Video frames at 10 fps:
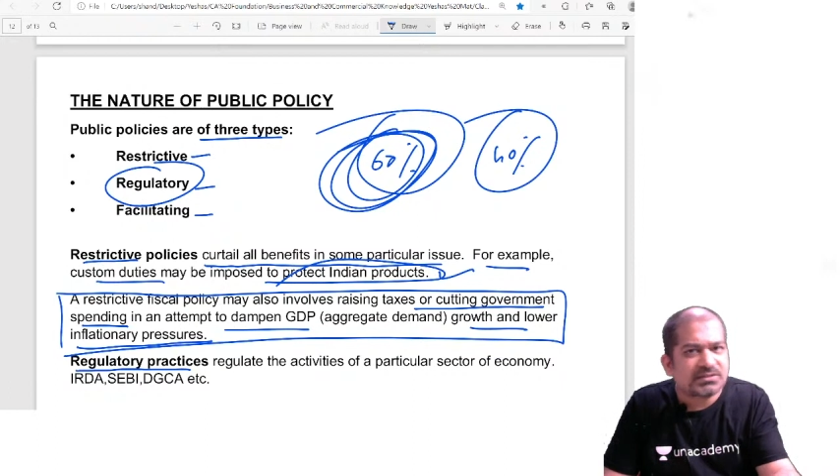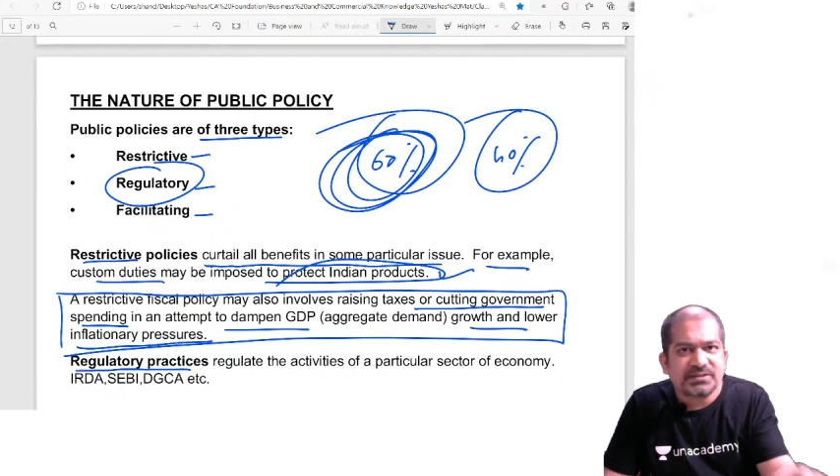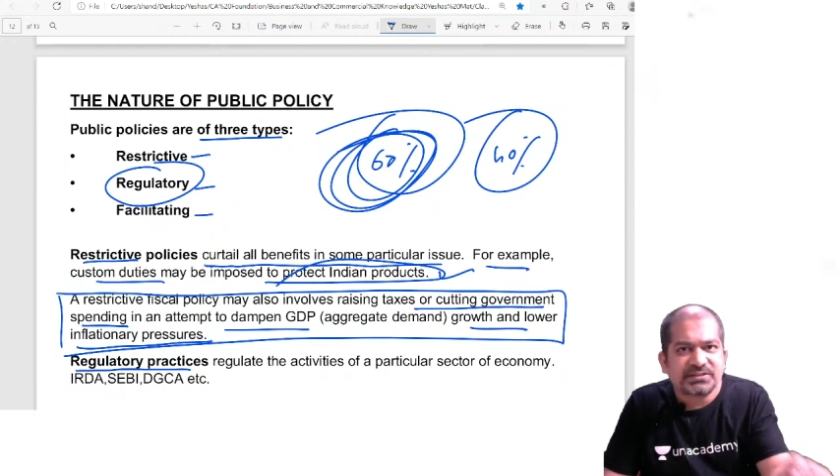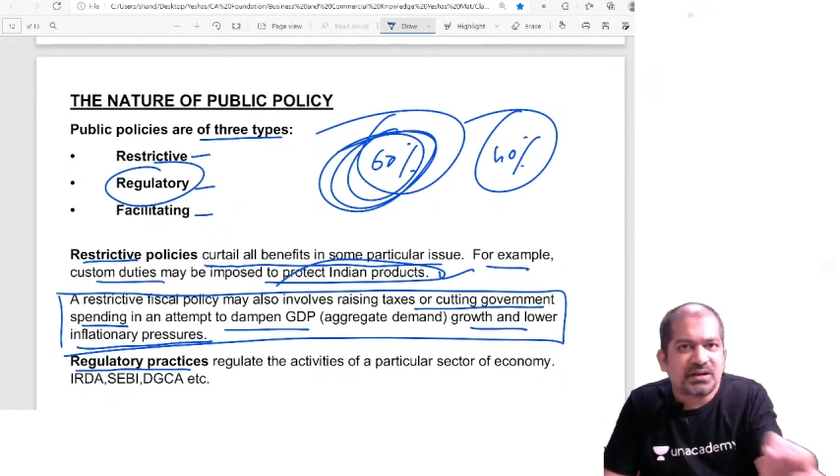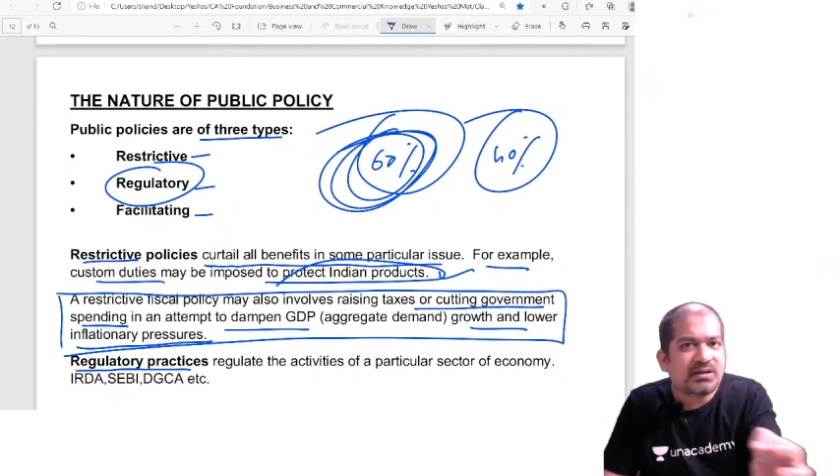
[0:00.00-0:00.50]
is
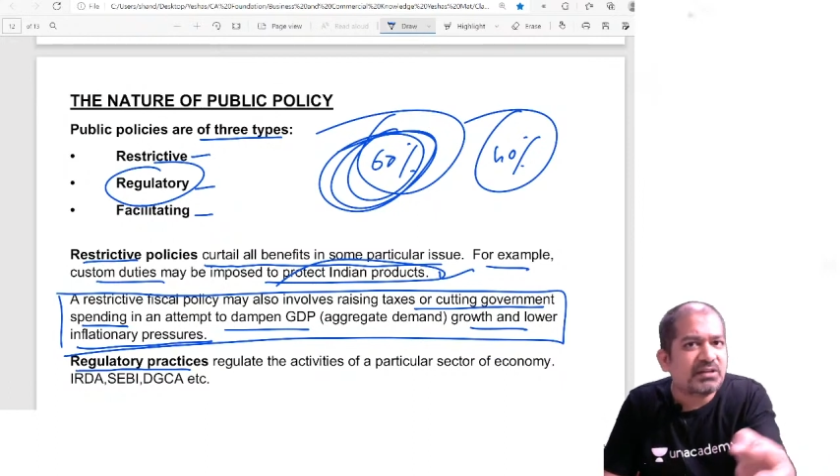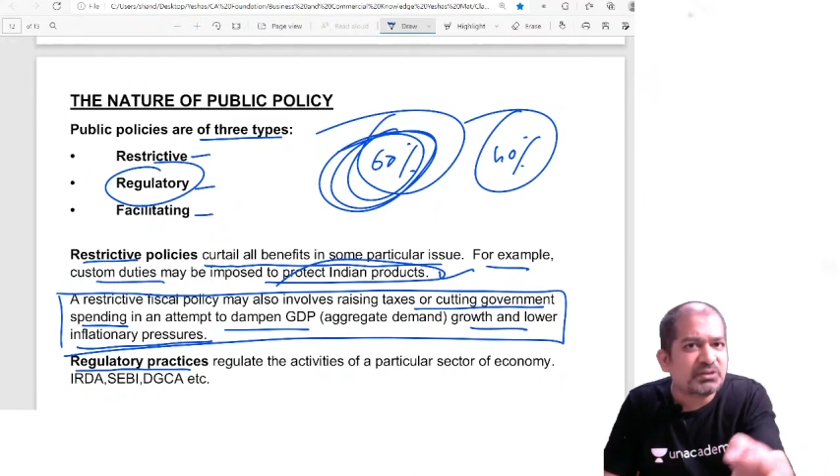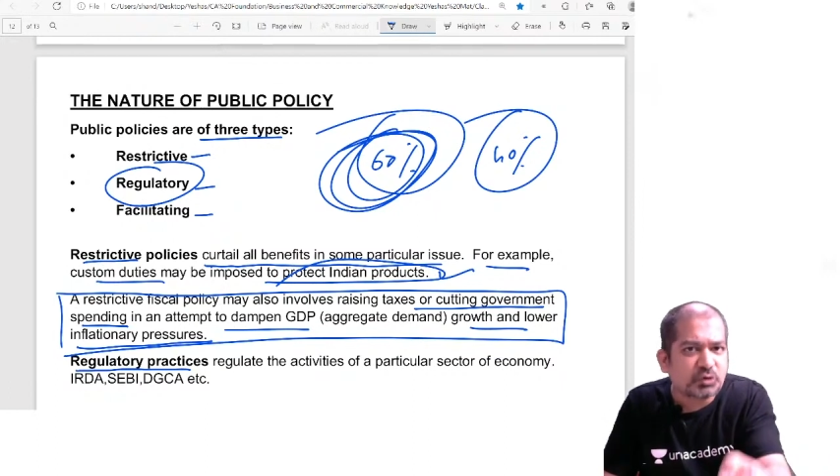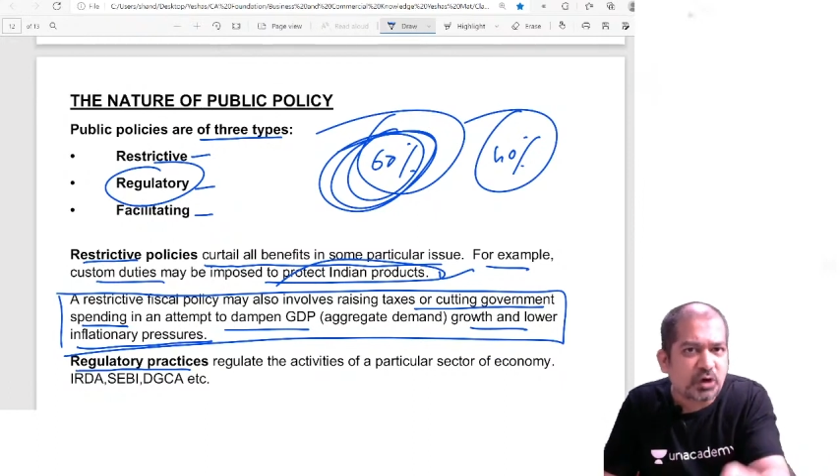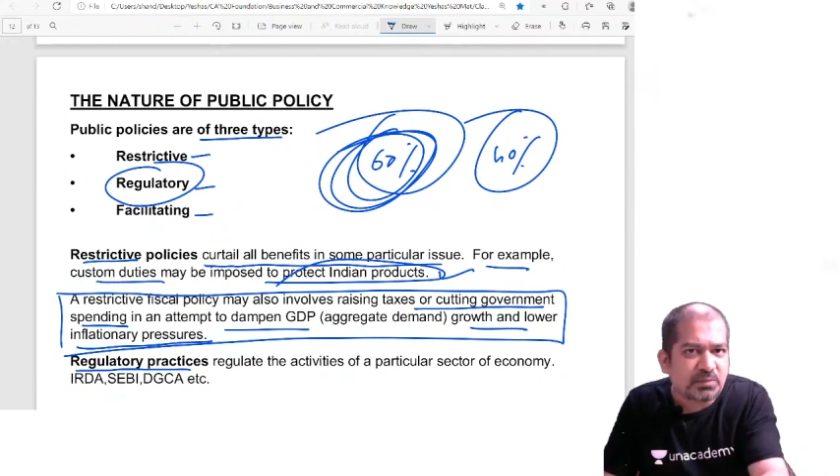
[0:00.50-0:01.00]
listed in the
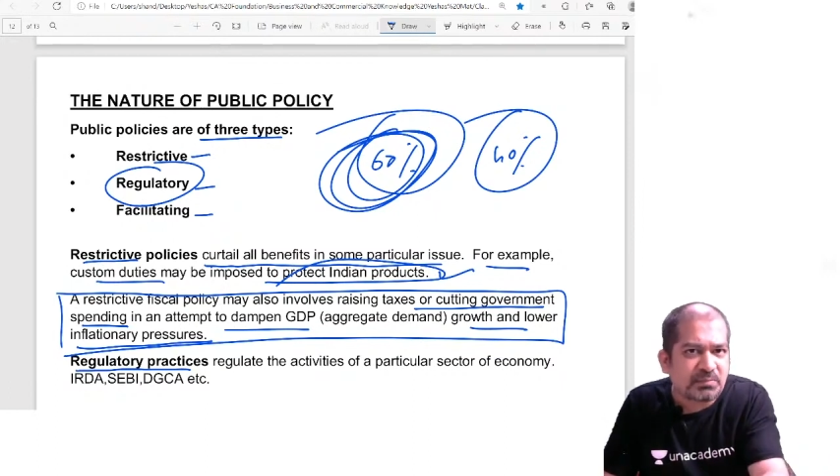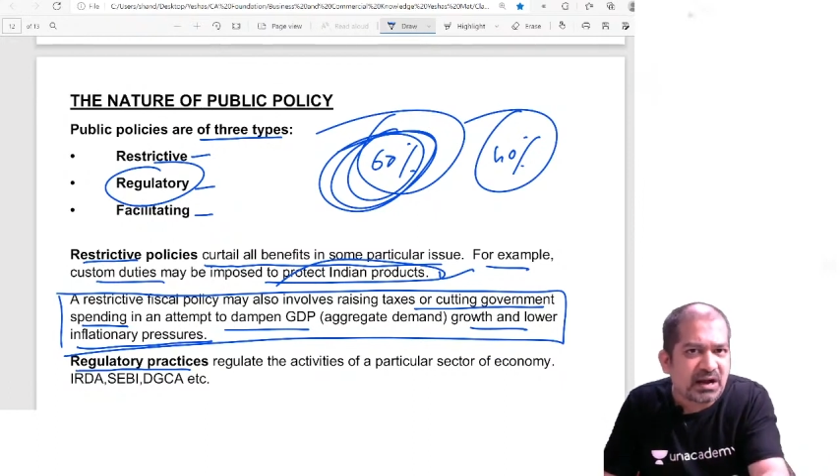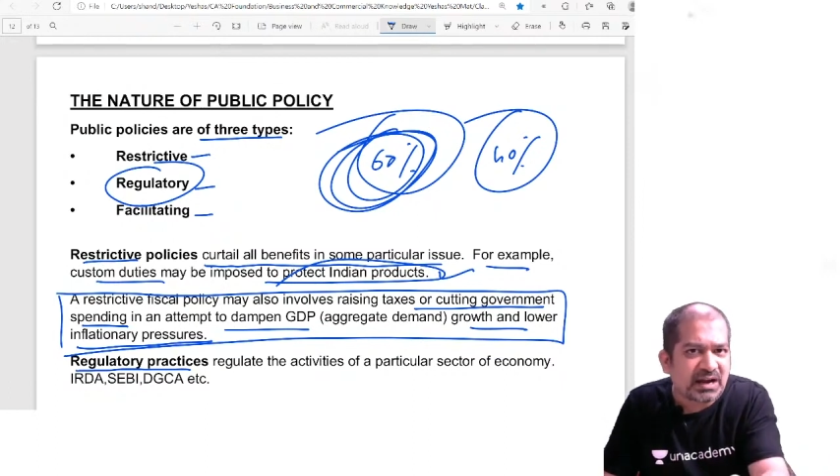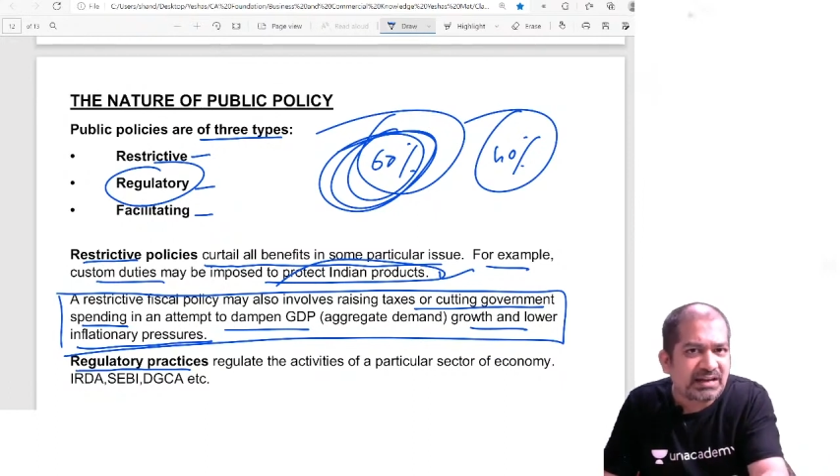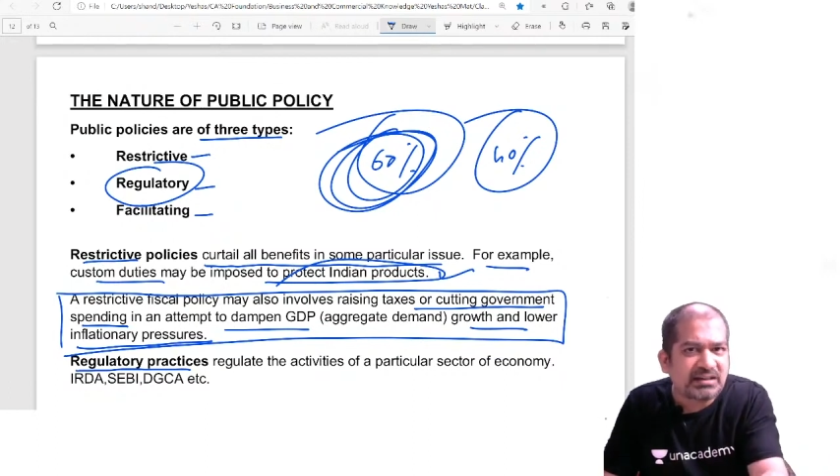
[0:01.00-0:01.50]
stock market,